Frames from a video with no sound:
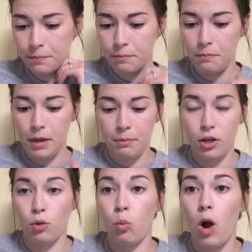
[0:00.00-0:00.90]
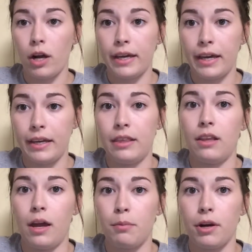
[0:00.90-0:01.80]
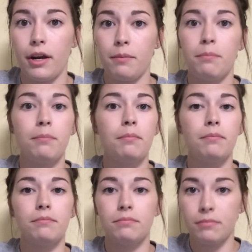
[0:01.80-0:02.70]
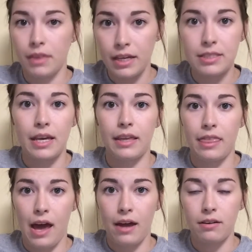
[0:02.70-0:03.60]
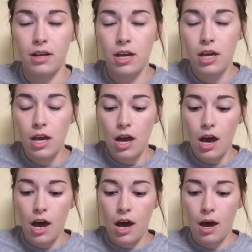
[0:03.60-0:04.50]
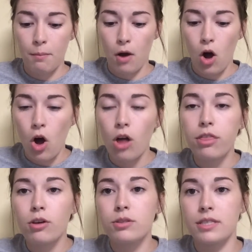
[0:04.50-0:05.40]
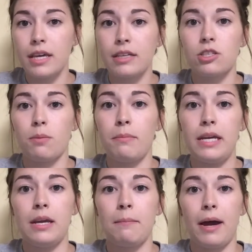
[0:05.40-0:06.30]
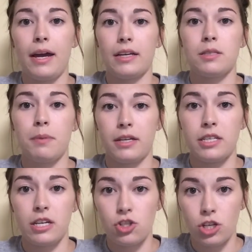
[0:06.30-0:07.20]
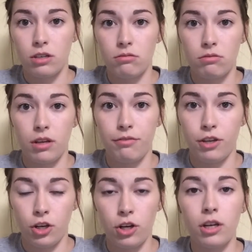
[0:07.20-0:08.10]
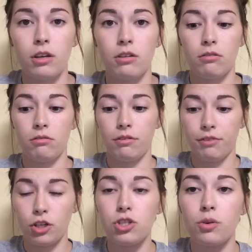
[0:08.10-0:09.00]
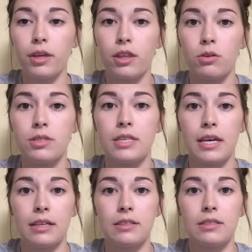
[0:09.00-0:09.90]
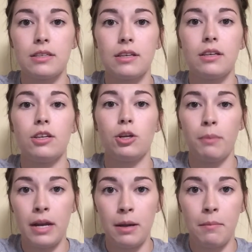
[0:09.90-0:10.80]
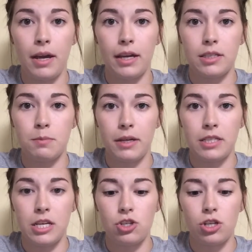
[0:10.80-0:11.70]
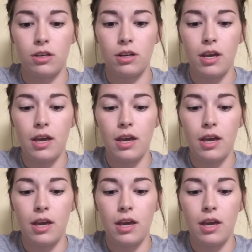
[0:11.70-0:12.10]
Maybe you're walking in the library. Things like that. All those things are meeting my expectation. If you're doing those things, you're meeting my expectation.